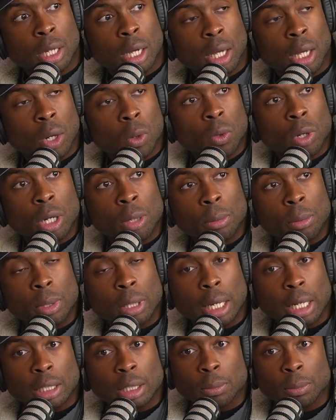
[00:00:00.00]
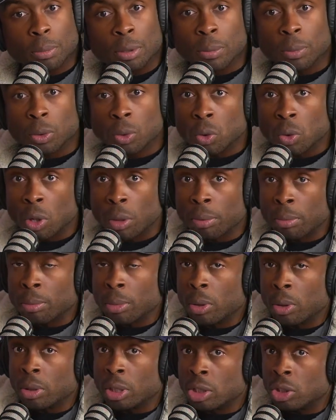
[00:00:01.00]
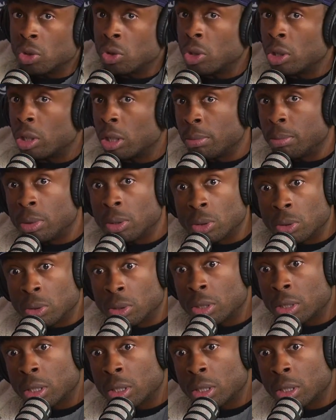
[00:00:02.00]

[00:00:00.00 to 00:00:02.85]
I don't want to be like the people who are promoting drug abuse.